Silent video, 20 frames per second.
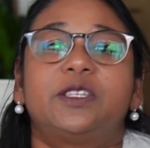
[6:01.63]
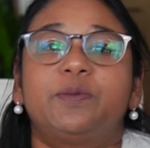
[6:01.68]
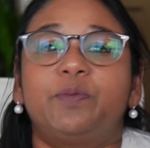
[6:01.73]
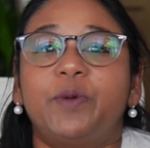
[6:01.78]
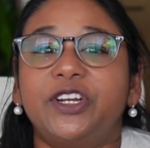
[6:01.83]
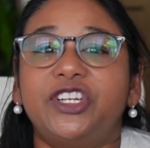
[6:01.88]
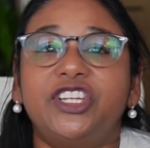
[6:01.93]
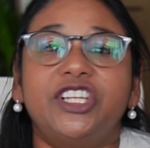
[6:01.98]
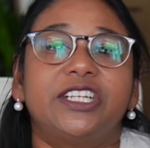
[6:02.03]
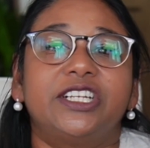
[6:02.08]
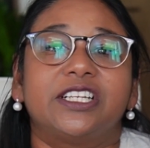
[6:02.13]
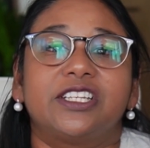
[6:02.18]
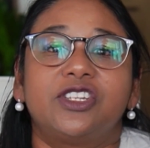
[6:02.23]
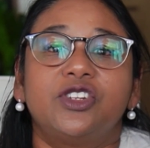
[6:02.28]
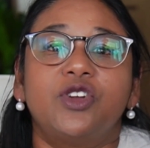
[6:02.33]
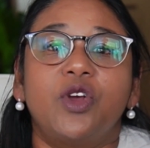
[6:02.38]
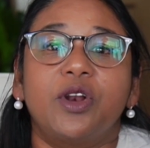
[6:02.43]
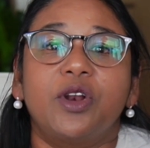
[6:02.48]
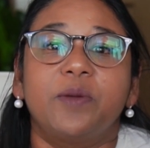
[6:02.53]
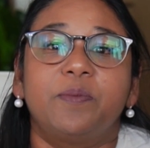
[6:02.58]
The spreadsheet
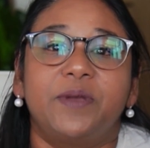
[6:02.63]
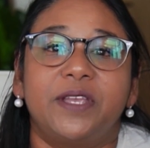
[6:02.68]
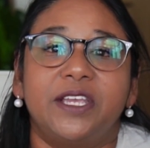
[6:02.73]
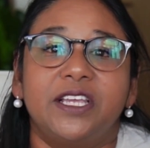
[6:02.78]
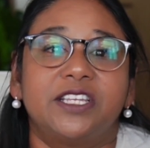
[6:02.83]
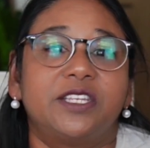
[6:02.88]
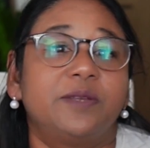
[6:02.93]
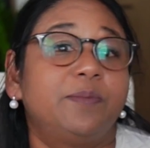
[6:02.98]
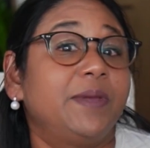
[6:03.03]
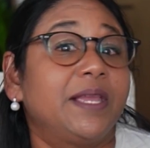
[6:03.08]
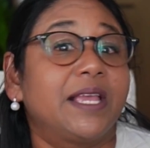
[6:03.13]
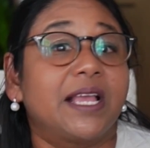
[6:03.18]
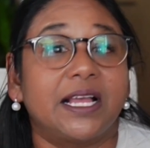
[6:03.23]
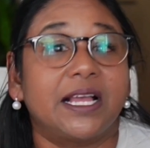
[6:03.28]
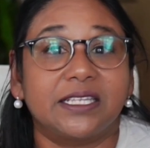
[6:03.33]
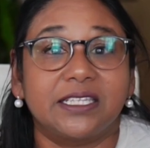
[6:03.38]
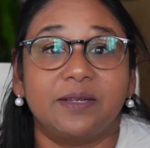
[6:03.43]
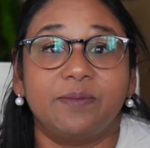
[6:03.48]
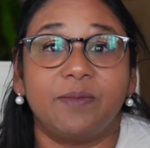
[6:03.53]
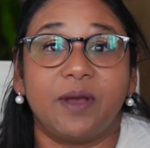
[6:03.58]
does not appear to be
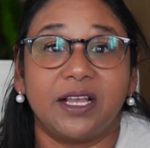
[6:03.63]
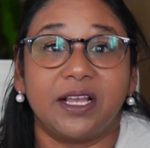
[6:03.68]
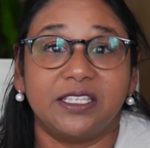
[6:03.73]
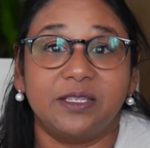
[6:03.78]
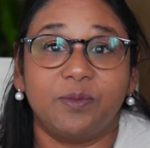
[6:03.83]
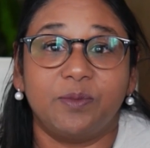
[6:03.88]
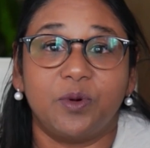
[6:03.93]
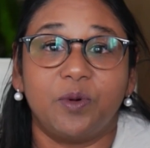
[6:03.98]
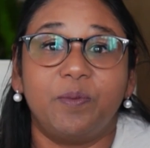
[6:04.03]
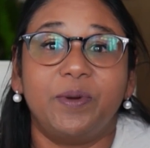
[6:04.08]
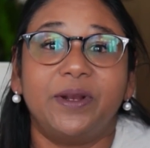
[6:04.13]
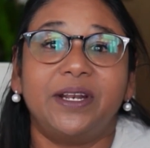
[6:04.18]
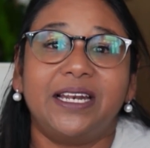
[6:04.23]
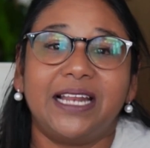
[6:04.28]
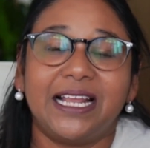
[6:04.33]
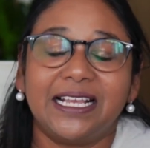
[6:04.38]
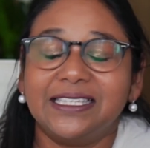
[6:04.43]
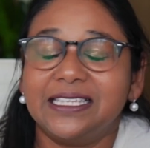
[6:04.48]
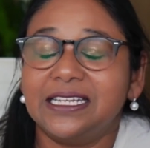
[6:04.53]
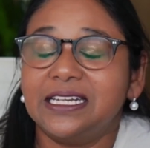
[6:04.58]
customizable, but
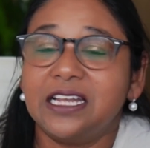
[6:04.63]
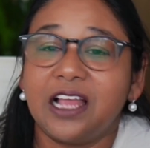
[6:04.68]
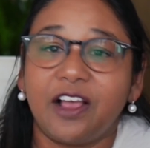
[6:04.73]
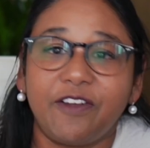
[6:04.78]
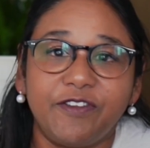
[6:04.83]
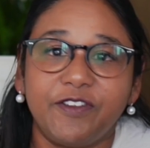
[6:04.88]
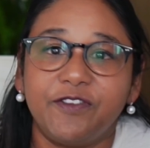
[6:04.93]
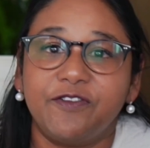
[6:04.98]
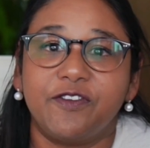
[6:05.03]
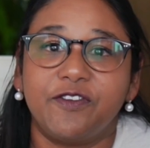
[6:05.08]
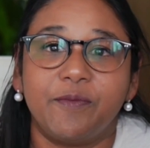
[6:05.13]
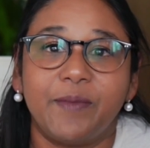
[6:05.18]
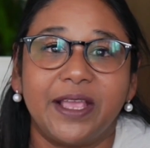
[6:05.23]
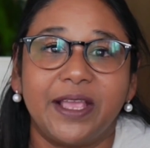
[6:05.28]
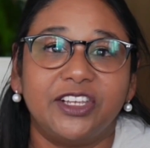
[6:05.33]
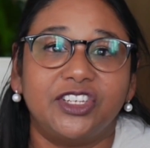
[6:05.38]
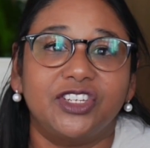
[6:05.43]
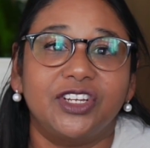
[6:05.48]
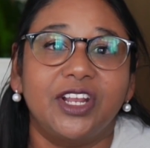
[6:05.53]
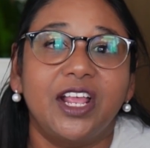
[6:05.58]
it has enough
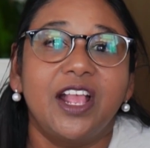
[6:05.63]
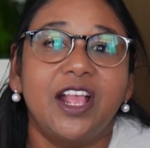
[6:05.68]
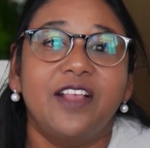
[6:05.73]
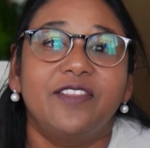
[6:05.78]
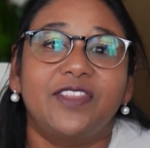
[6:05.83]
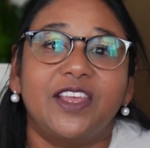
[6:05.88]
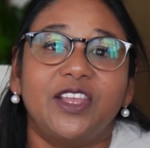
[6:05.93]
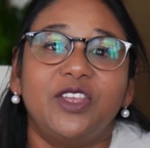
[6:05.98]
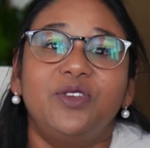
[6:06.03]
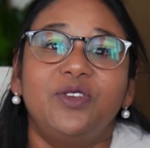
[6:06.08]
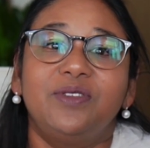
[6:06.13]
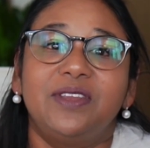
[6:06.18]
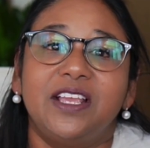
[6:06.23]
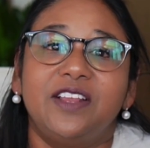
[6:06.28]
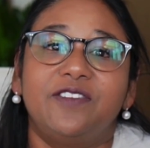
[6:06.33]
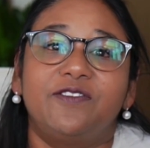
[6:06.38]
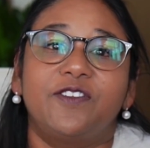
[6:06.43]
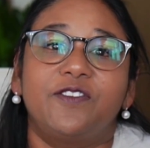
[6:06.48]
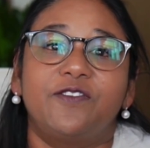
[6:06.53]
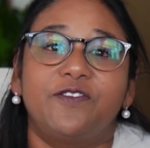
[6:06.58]
information that you
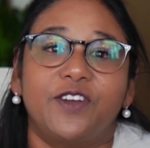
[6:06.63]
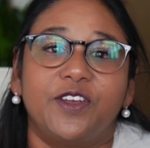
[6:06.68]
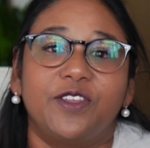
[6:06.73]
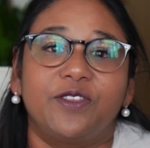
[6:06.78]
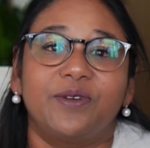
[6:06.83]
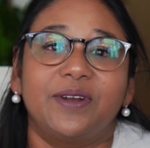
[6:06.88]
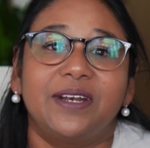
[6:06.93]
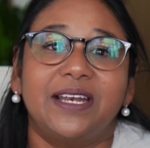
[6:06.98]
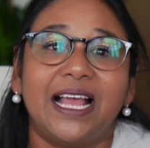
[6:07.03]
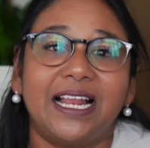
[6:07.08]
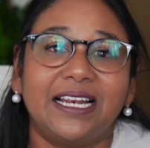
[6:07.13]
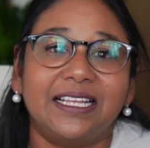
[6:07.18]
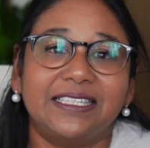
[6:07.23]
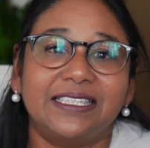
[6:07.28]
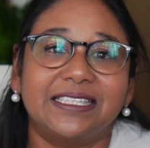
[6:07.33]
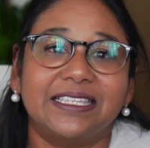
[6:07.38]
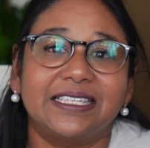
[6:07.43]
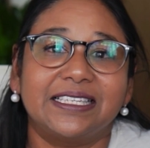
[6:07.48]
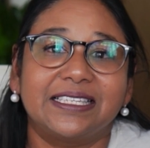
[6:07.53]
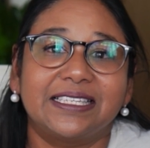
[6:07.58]
need for further
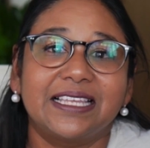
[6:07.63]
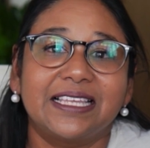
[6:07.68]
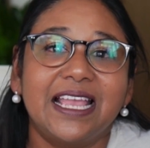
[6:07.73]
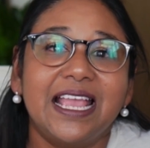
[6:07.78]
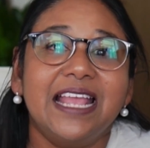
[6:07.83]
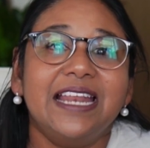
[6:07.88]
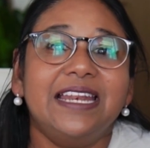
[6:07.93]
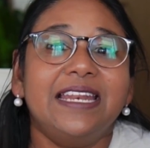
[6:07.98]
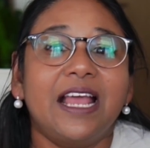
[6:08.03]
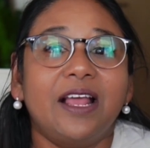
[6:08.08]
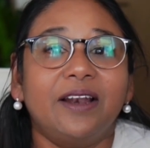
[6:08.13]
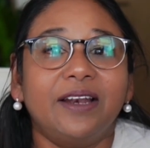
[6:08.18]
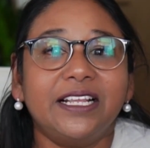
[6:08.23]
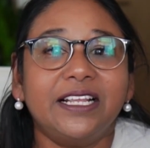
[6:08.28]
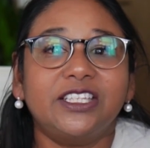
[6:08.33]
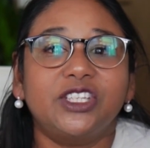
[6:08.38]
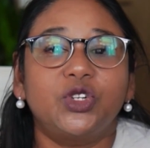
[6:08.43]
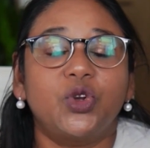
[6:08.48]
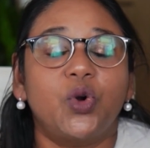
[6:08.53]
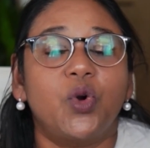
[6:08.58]
analysis. Now
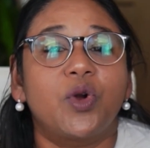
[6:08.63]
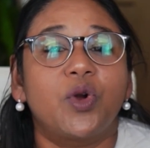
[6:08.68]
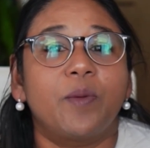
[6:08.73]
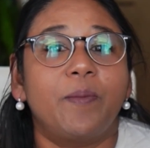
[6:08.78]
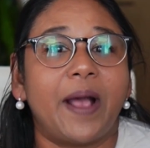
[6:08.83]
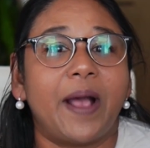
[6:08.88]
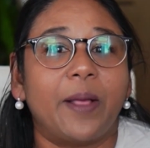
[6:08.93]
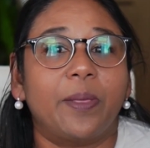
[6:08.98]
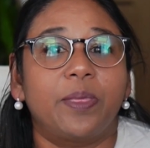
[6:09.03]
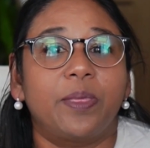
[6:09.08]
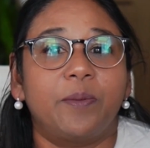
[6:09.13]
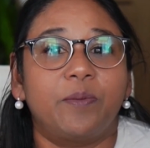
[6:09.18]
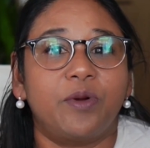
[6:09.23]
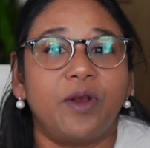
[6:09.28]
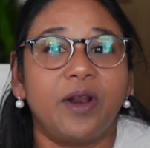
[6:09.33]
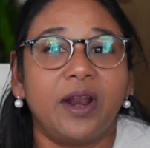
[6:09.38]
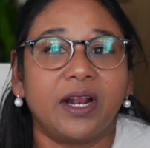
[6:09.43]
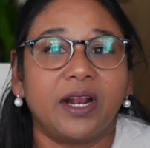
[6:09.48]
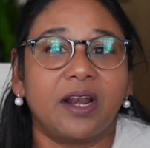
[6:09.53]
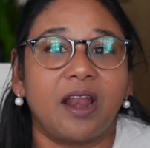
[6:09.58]
let's talk about the
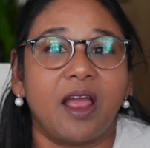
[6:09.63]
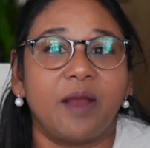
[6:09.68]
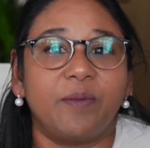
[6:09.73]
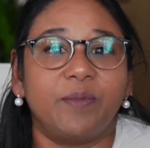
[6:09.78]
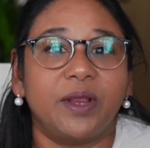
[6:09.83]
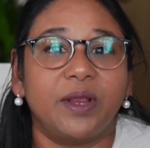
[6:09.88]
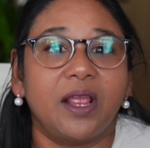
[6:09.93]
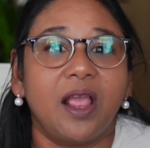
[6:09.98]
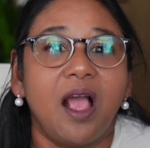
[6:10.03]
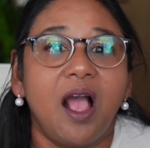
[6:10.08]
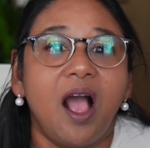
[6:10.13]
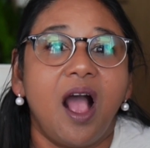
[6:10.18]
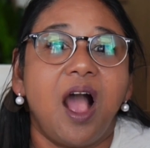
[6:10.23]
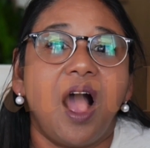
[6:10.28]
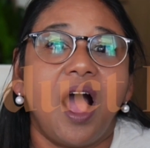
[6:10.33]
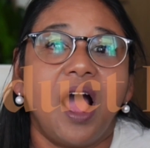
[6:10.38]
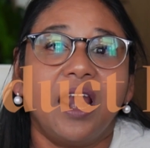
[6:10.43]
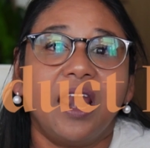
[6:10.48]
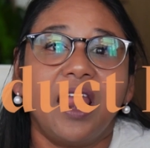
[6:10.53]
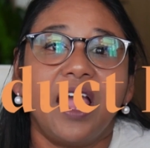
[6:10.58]
product library.
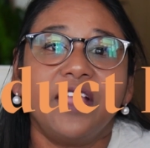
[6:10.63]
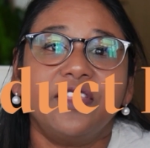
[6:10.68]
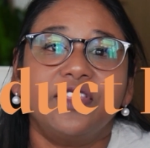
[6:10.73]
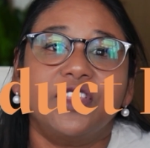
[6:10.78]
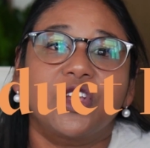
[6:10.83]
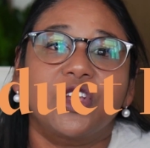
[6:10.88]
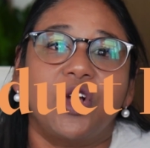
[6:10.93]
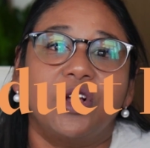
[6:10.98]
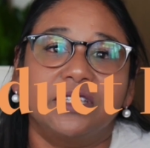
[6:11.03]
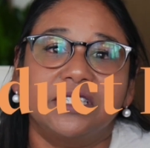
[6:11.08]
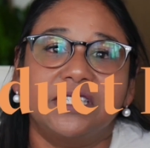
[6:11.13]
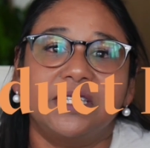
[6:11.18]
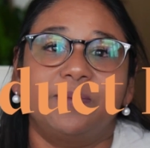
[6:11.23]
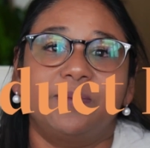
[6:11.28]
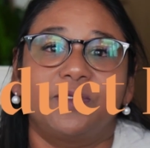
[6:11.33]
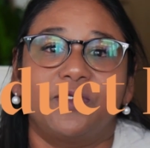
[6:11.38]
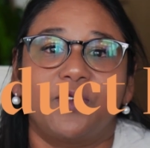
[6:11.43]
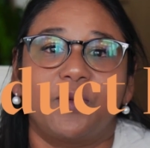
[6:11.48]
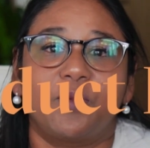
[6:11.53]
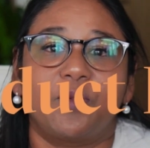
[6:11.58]
I like the the
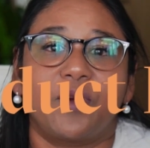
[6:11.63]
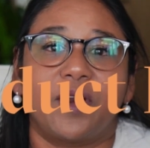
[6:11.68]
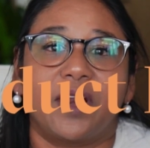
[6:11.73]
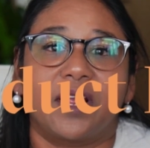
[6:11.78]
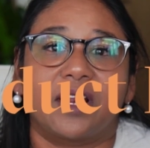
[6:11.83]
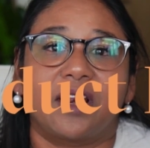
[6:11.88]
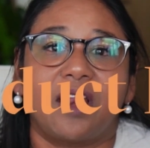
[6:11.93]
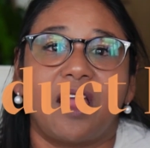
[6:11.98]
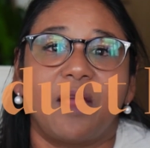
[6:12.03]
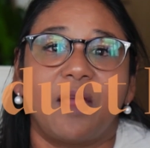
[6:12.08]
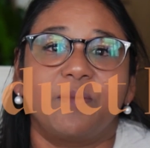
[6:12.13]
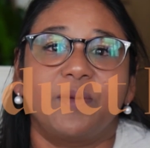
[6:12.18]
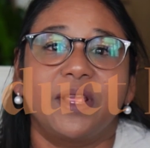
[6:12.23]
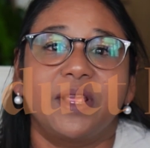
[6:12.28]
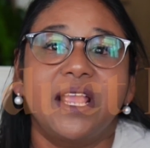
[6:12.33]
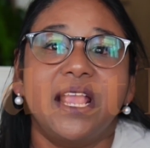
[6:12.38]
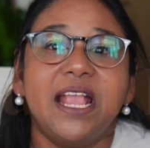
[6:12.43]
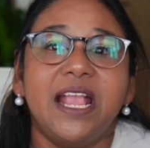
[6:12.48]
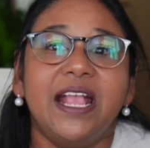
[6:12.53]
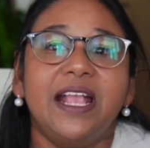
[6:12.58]
concept of a product
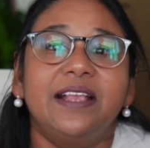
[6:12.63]
library.